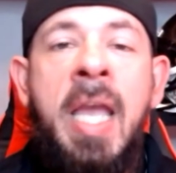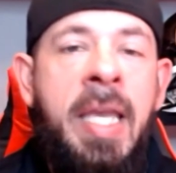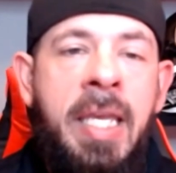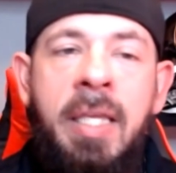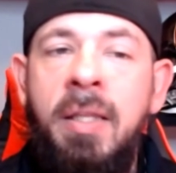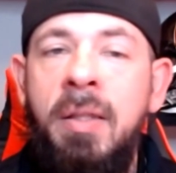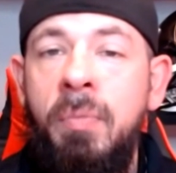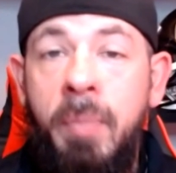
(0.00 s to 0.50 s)

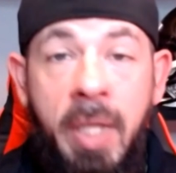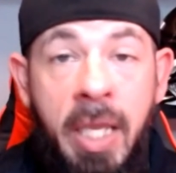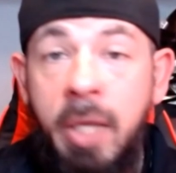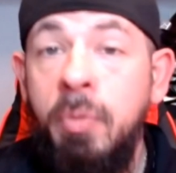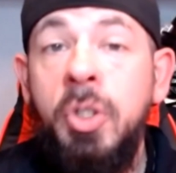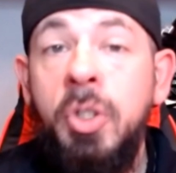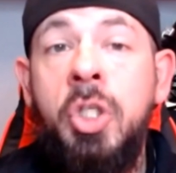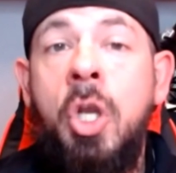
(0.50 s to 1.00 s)
he
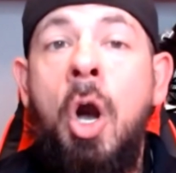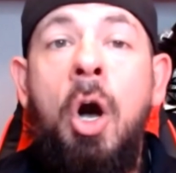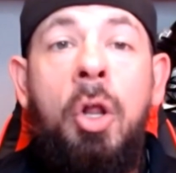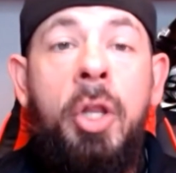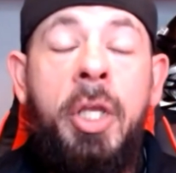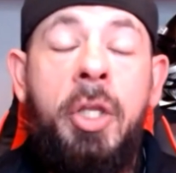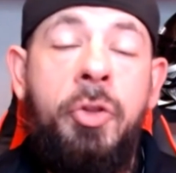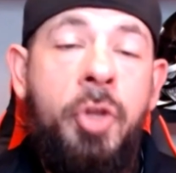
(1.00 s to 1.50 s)
was
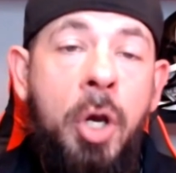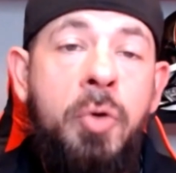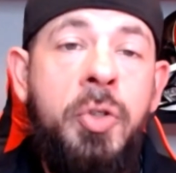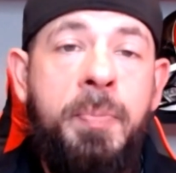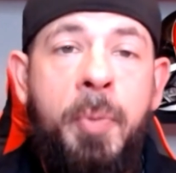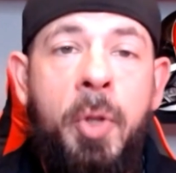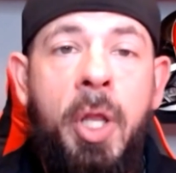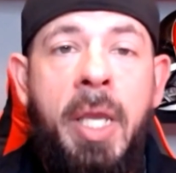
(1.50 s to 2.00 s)
calling
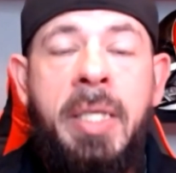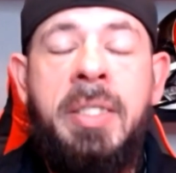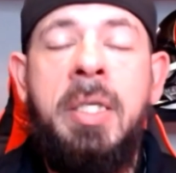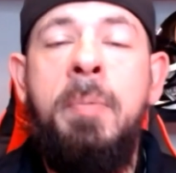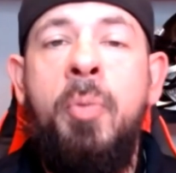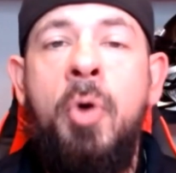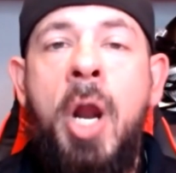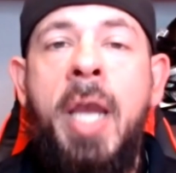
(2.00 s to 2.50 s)
those plays
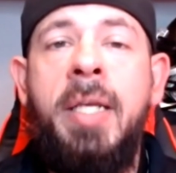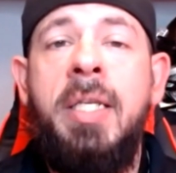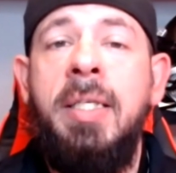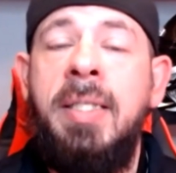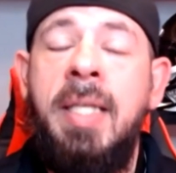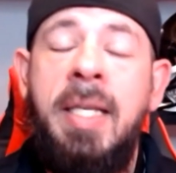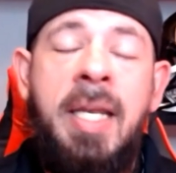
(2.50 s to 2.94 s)
in practice,